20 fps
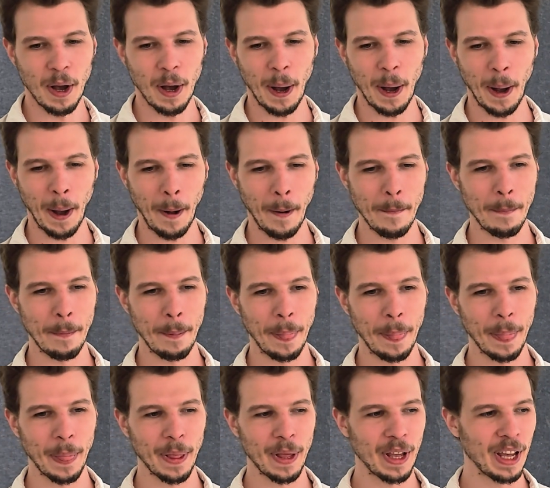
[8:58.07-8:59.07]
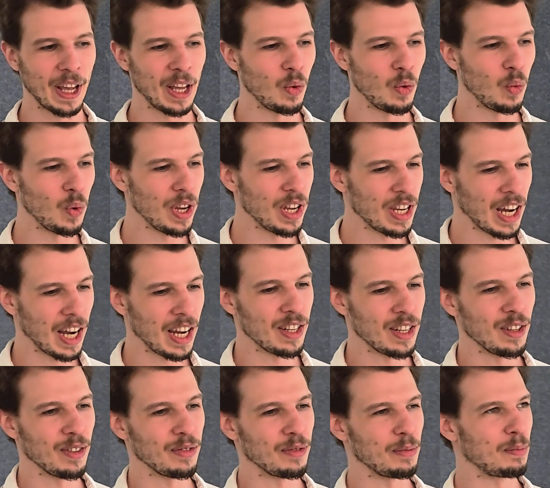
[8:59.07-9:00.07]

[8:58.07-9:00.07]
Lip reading: and we kind of